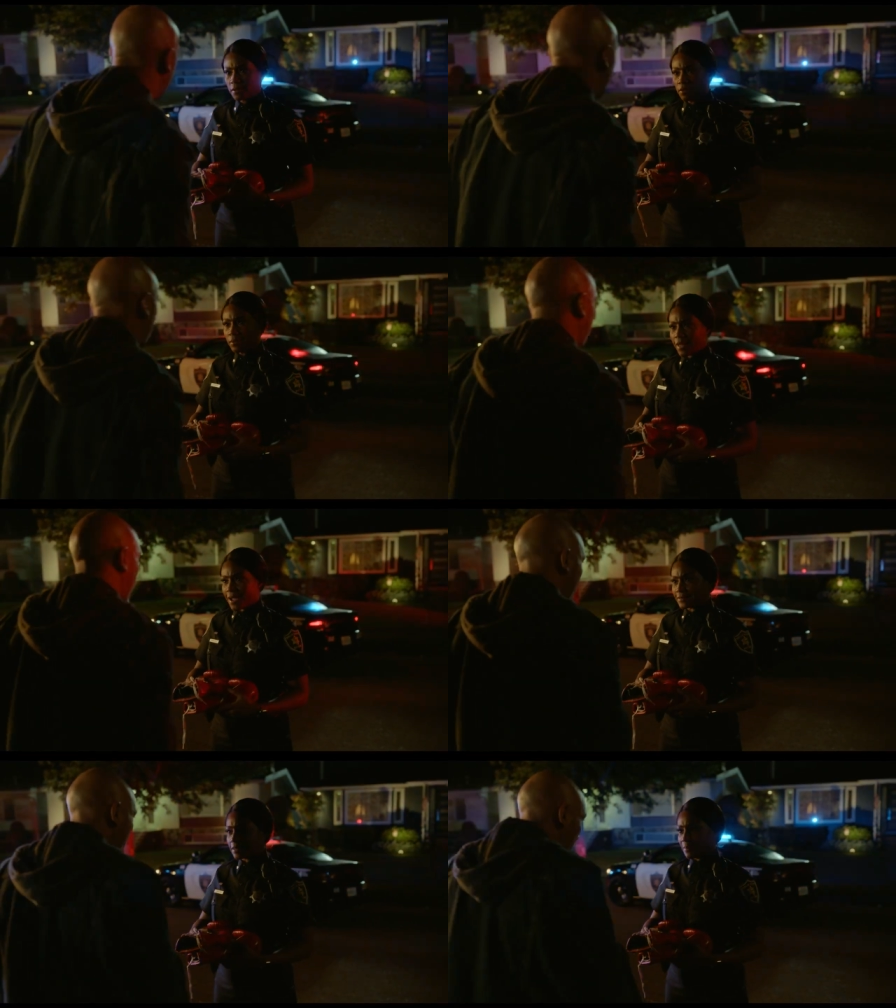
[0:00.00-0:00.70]
You
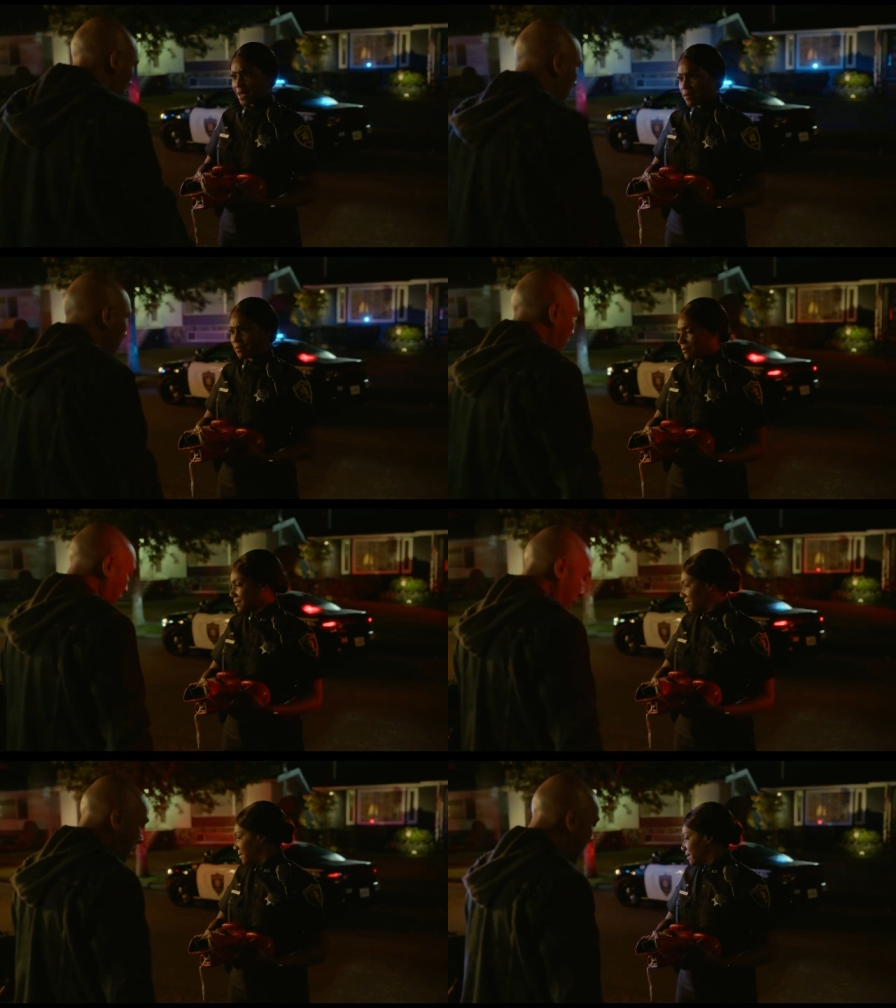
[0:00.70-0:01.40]
knocked him out?
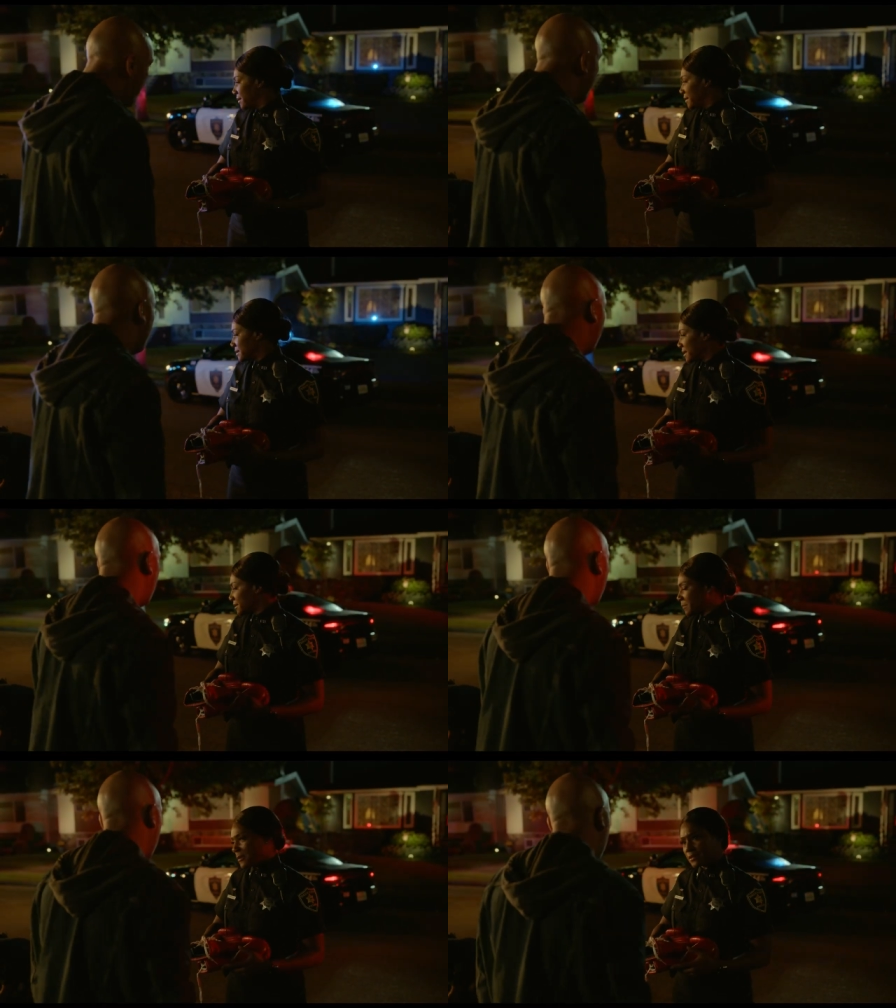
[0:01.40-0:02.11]
Yeah. Is
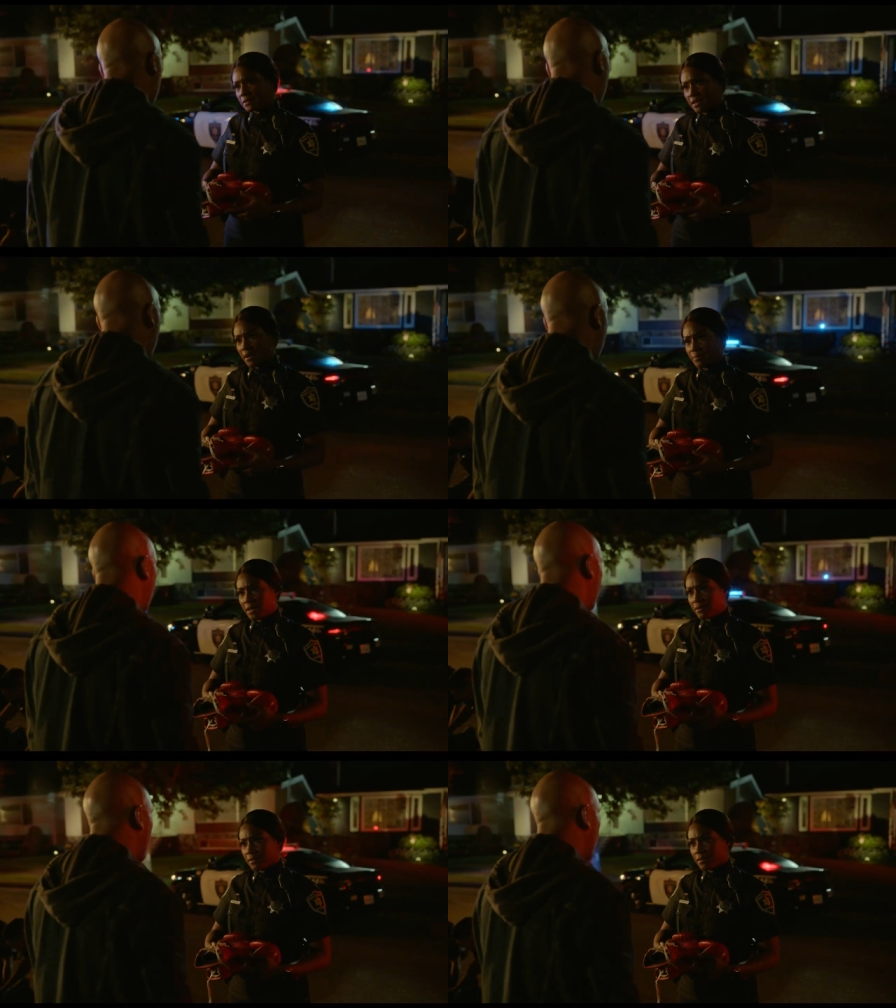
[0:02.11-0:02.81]
that supposed to turn me